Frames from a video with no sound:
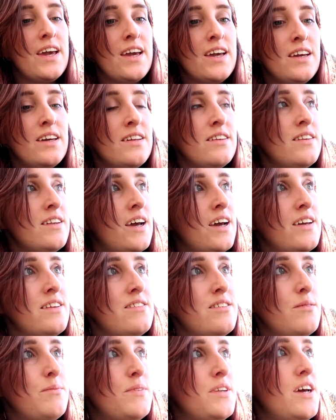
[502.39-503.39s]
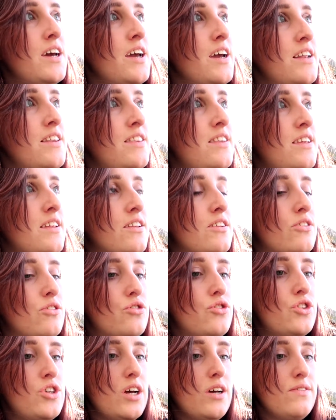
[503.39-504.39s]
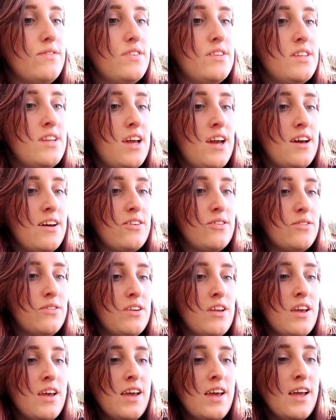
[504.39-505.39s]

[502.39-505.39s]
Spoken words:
and I zip tied the little shelves down.